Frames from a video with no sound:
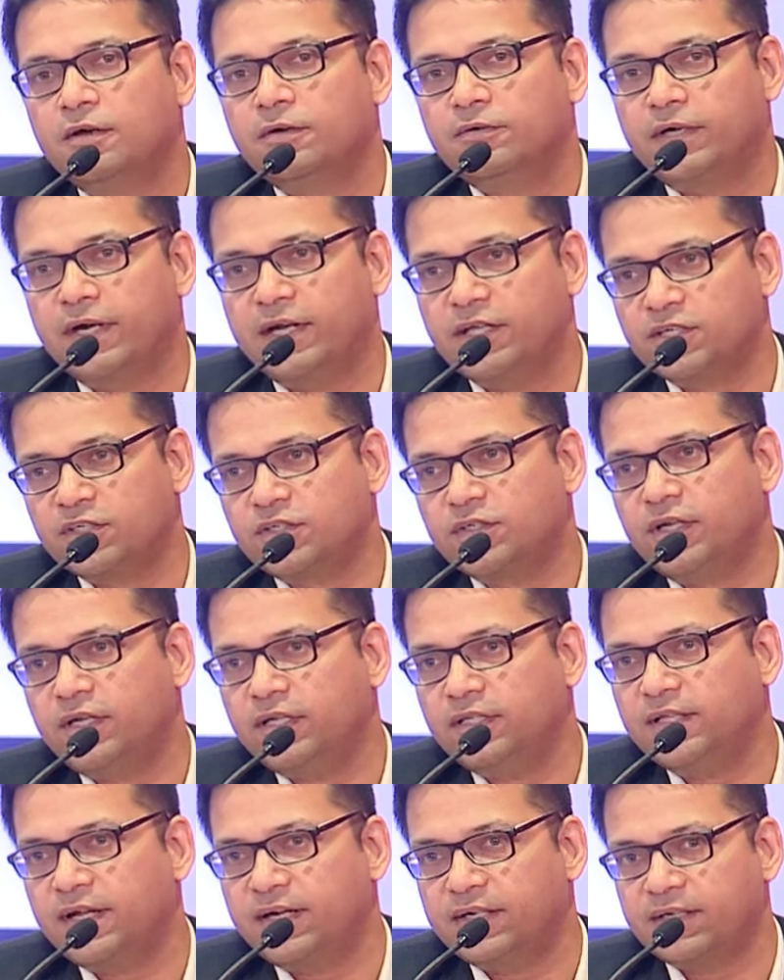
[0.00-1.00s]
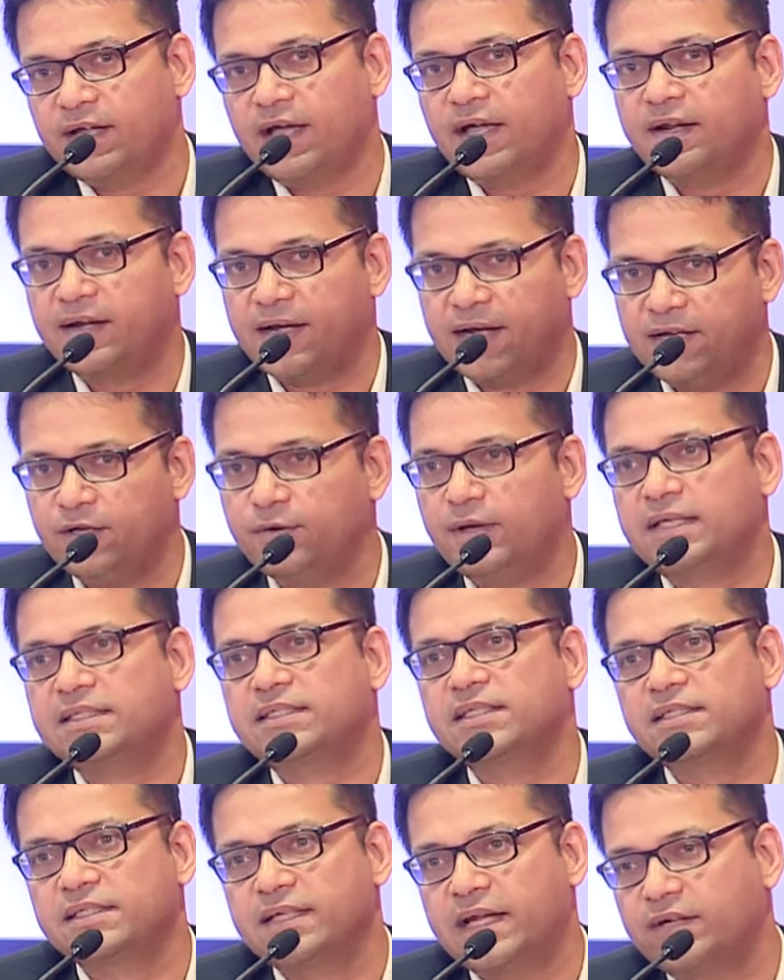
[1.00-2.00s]
traditionally the entire radio
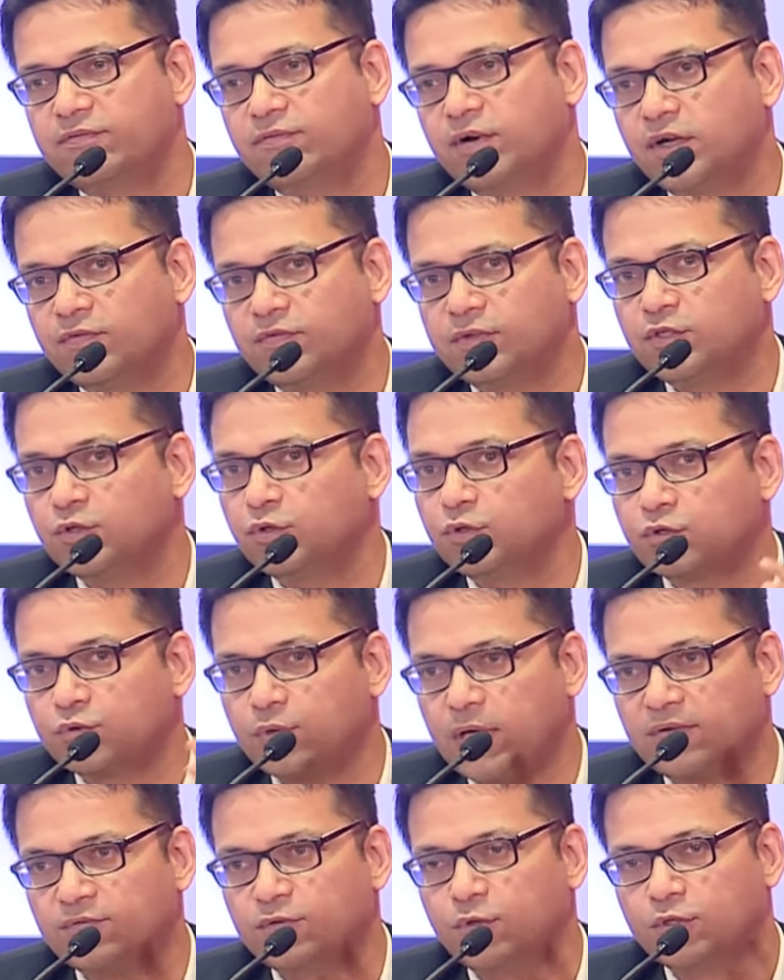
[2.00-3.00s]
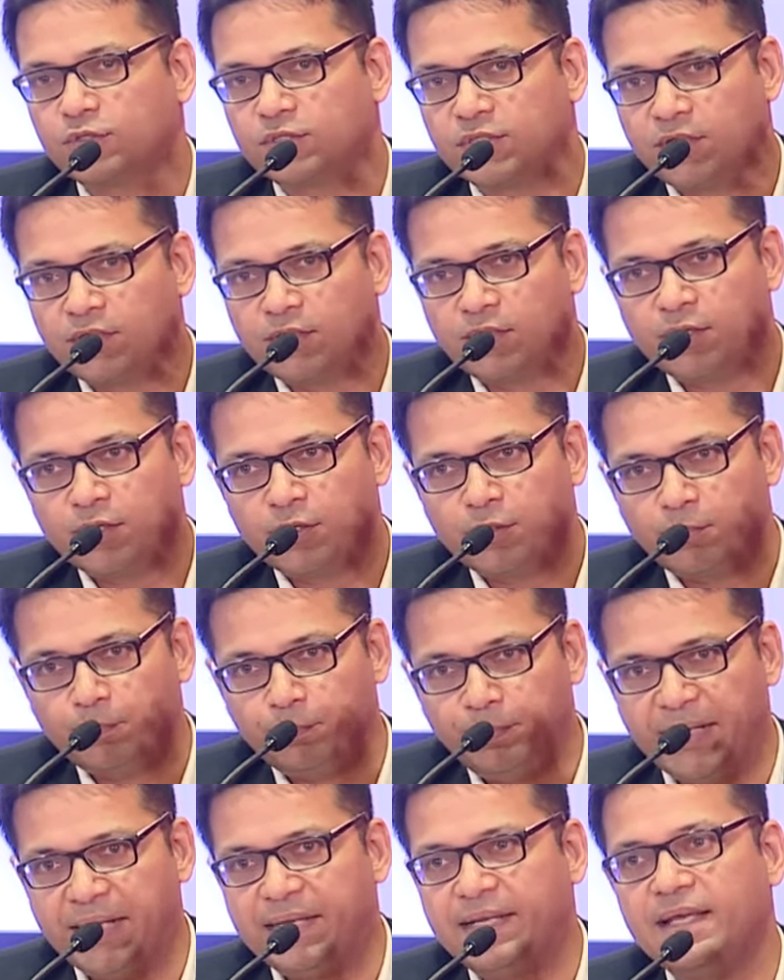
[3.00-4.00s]
access network, which used to have those
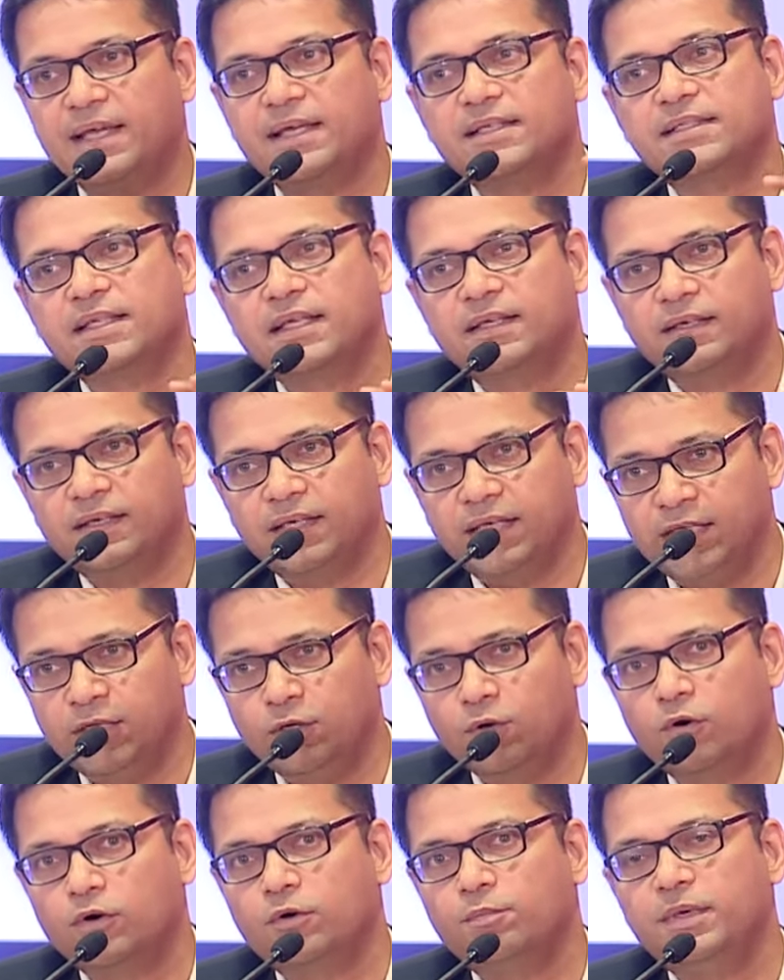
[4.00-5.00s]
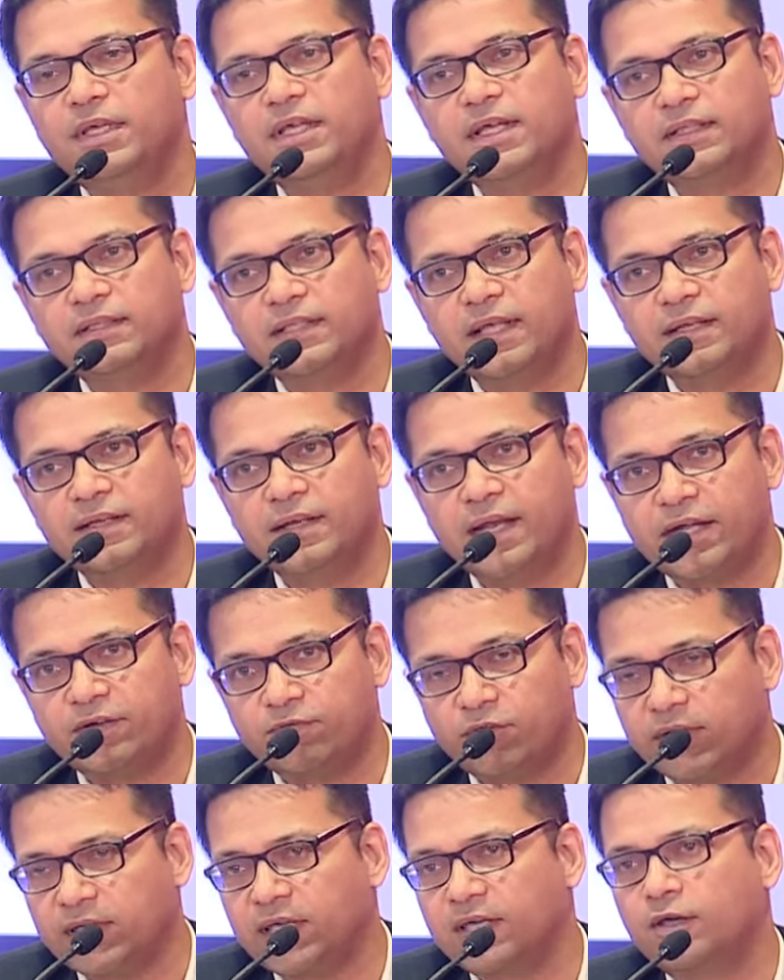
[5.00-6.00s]
BTS and E-Node B and then
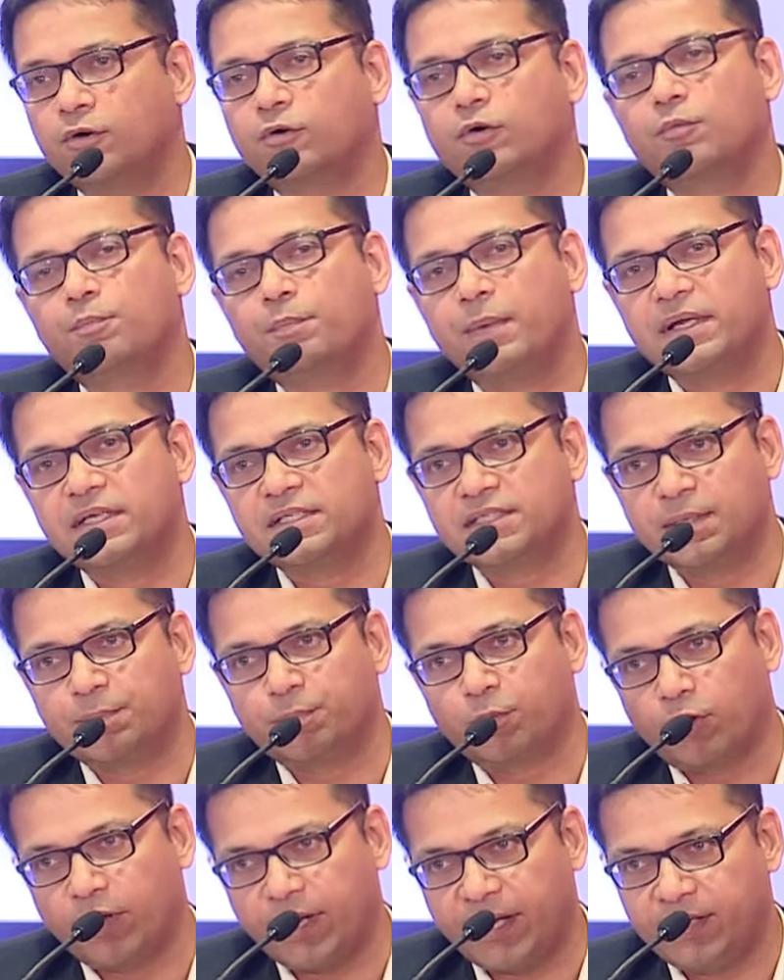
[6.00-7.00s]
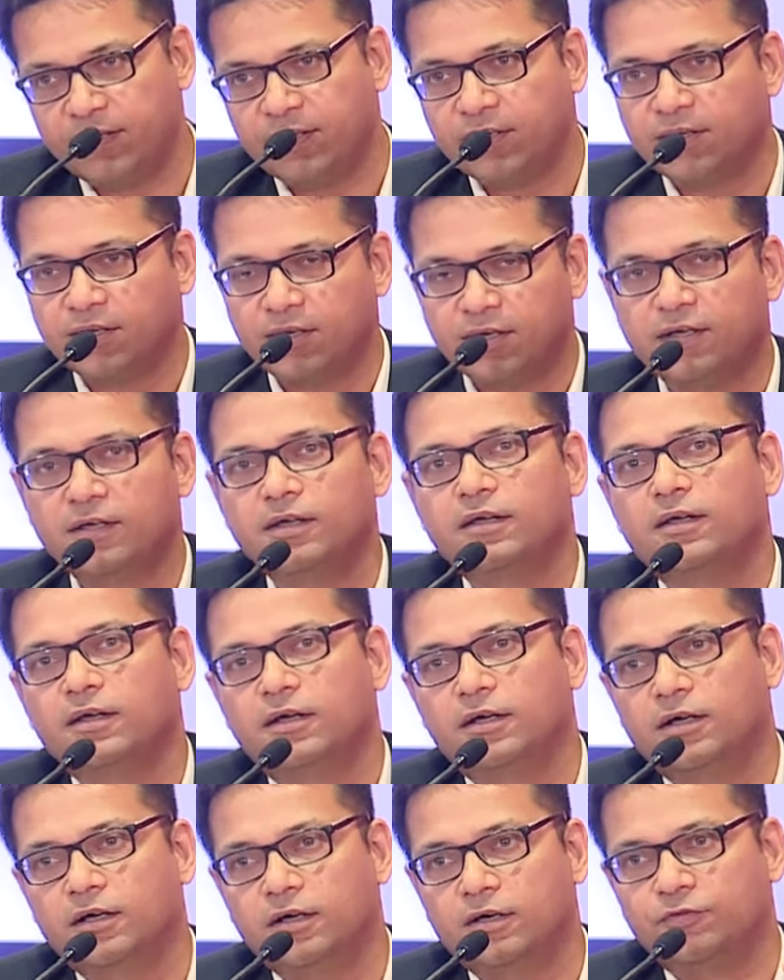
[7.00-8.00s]
networking equipments deployed,
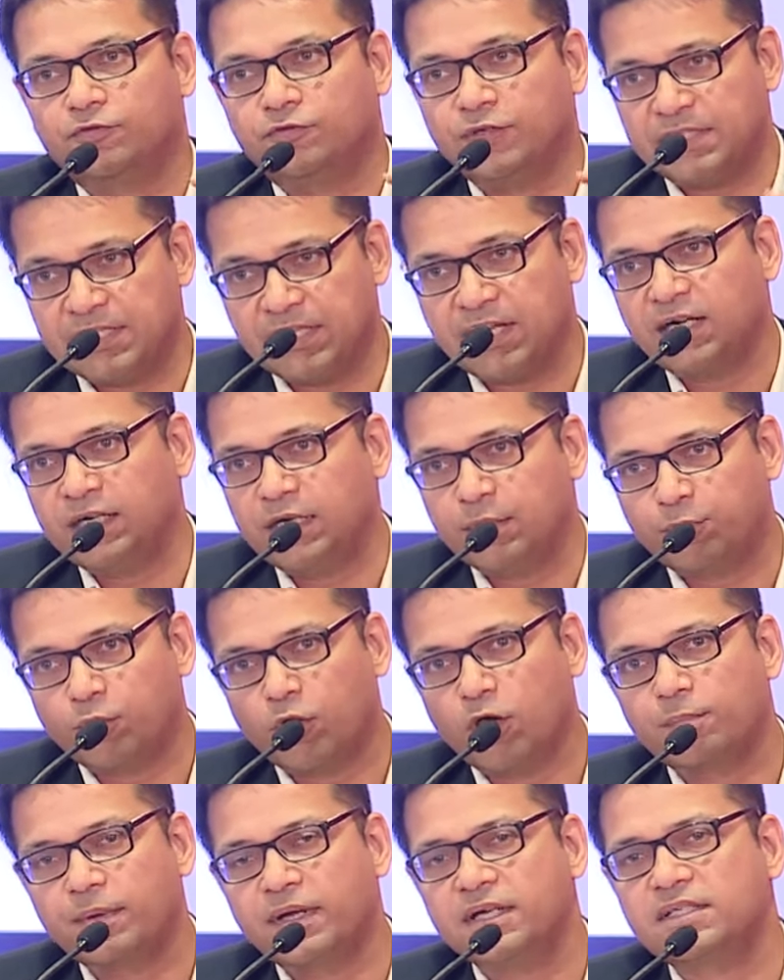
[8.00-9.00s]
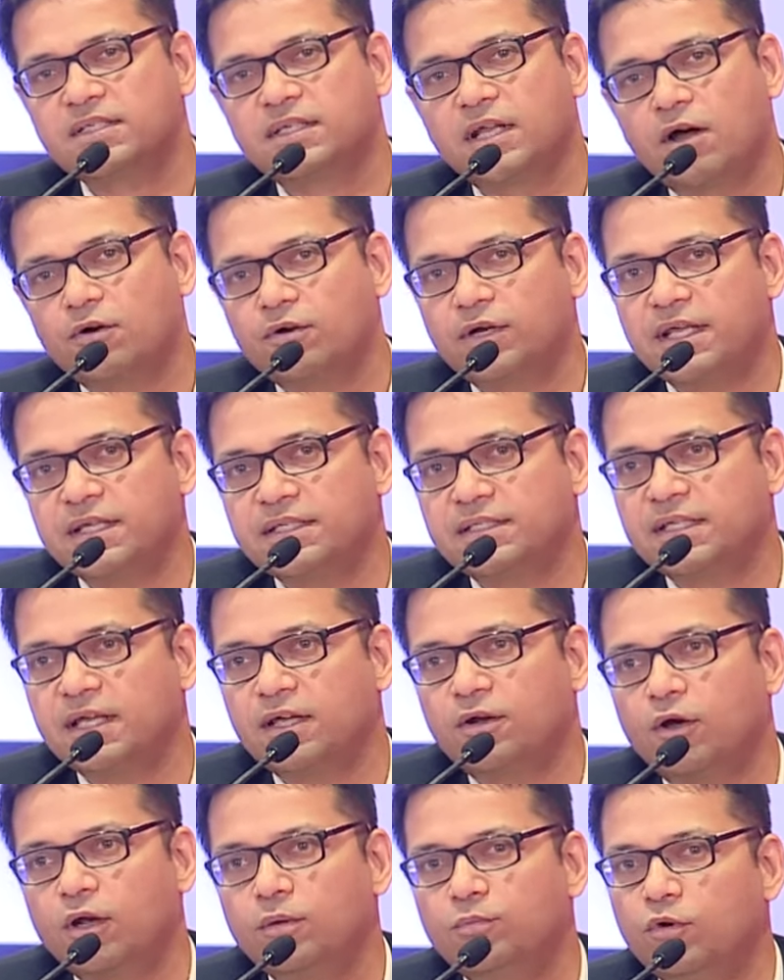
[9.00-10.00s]
physical deployments, nowadays they
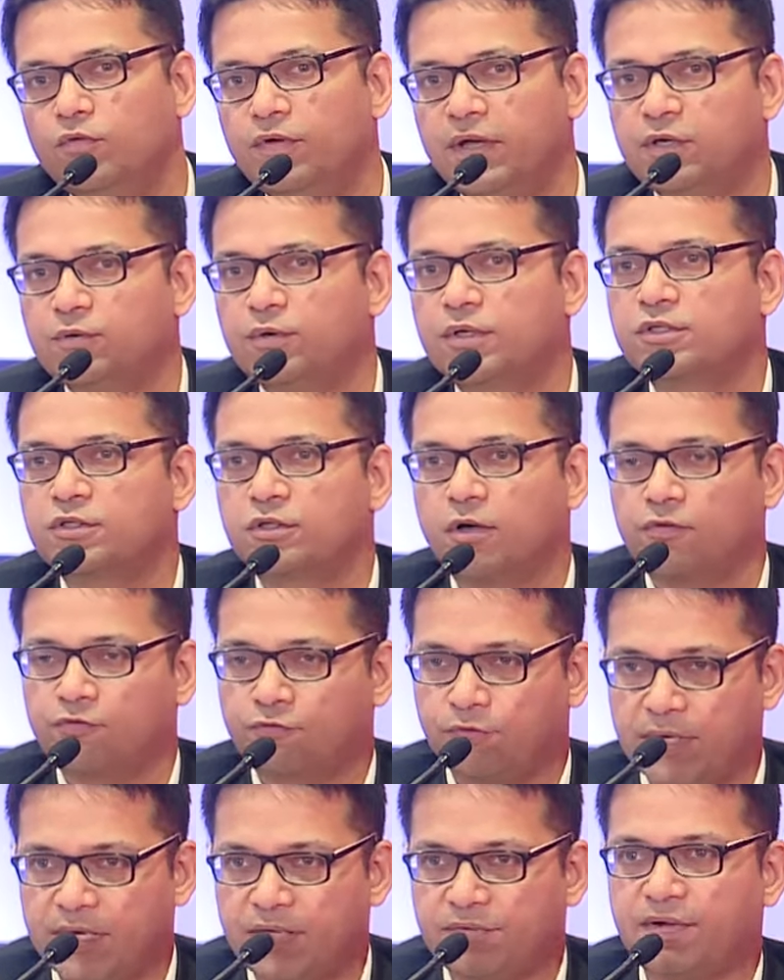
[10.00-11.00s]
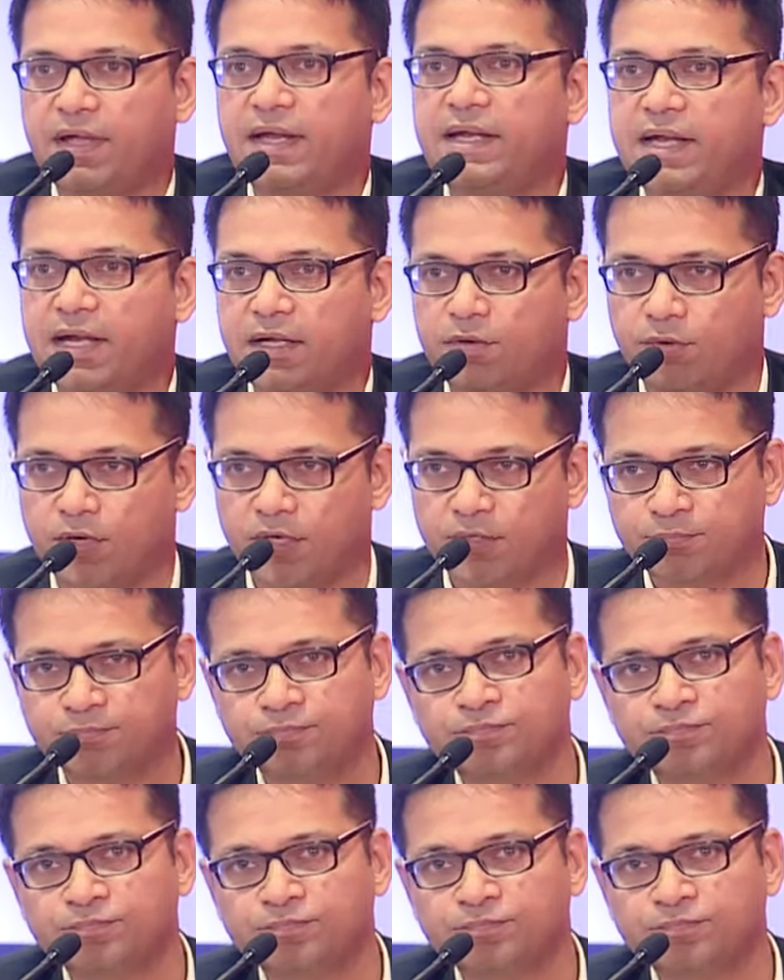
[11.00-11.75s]
are all moving to a software-defined network,